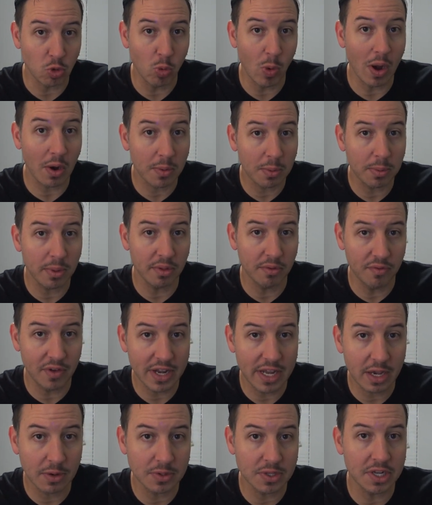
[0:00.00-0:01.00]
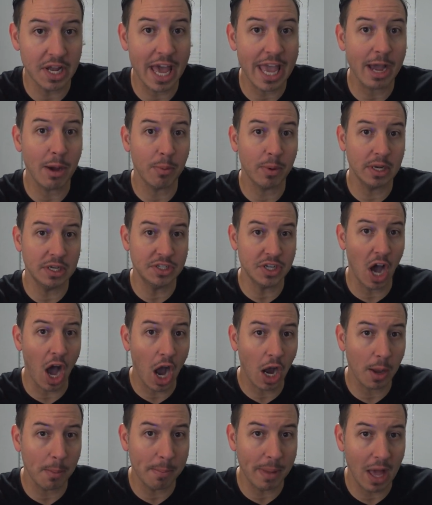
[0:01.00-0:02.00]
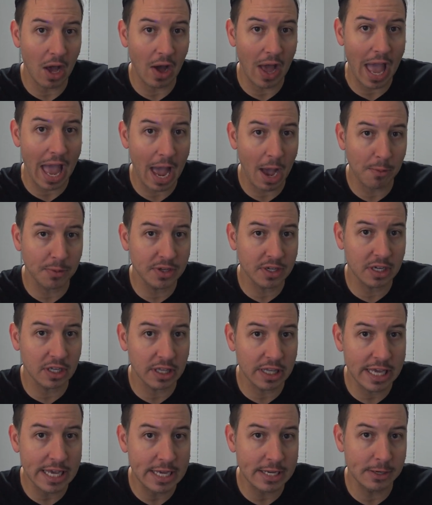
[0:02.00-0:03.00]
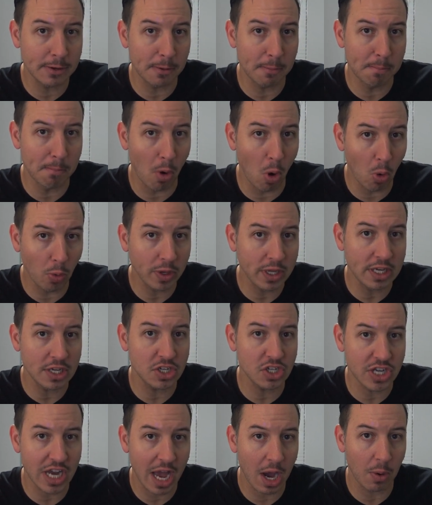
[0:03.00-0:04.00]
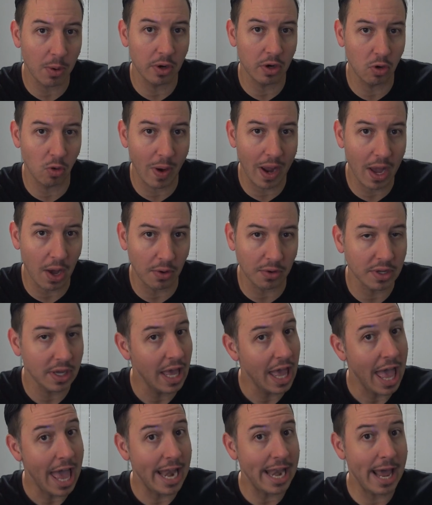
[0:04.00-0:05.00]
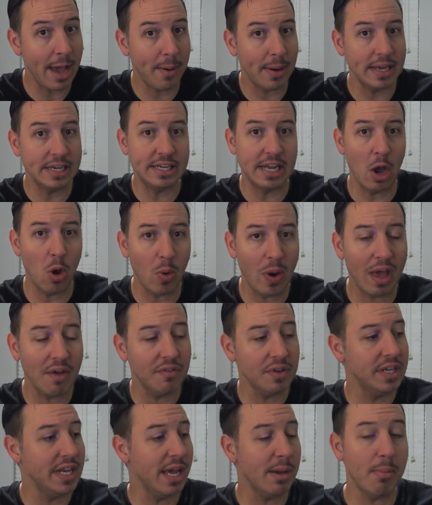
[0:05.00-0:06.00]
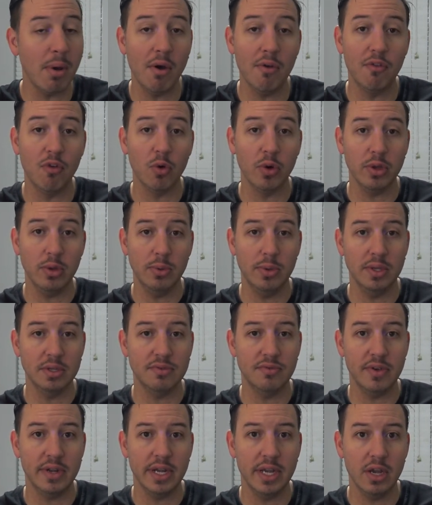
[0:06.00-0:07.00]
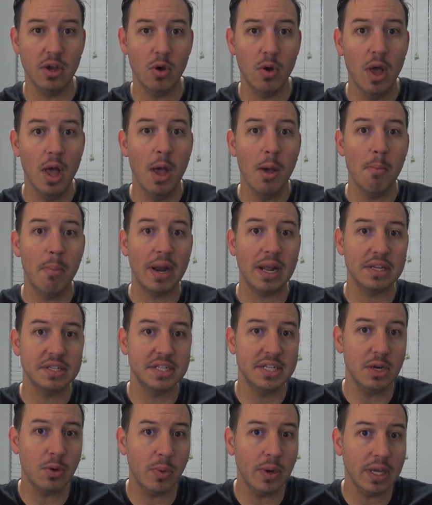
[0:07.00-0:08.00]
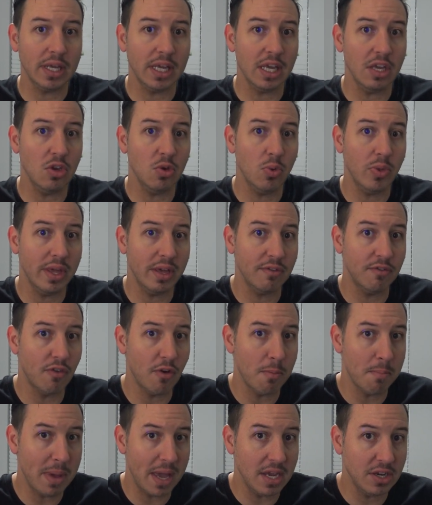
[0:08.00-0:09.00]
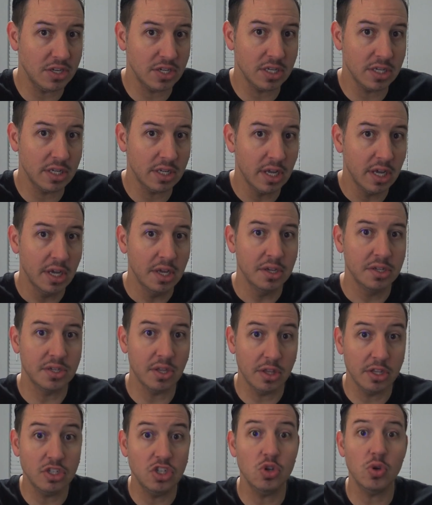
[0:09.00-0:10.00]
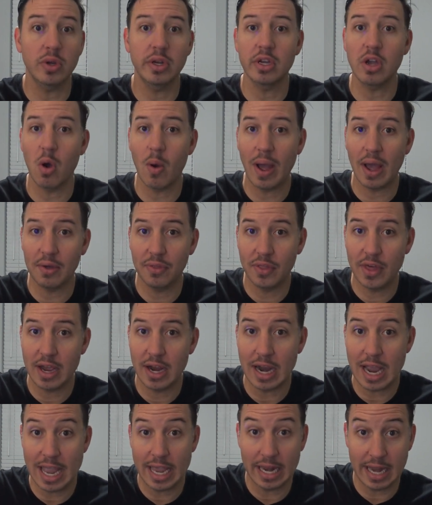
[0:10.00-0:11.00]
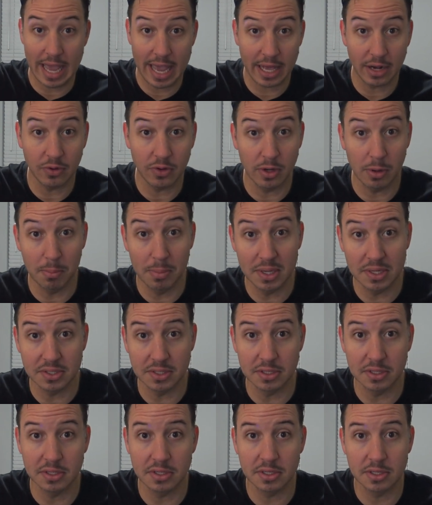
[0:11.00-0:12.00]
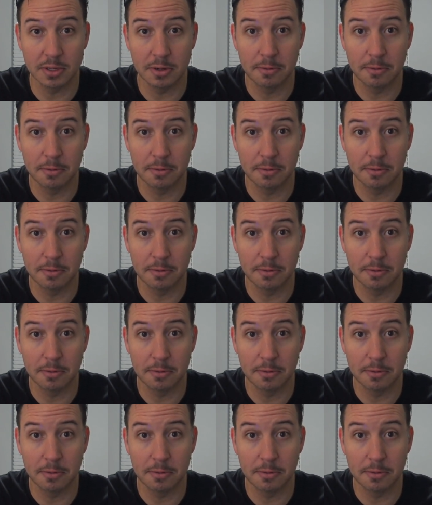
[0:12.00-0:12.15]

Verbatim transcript: Welcome to the video. Today I want to talk about how to clean your moldy shower grout. Now I don't have a demo for you in this video, but I still want to get you the information so that you can go out there and handle your business.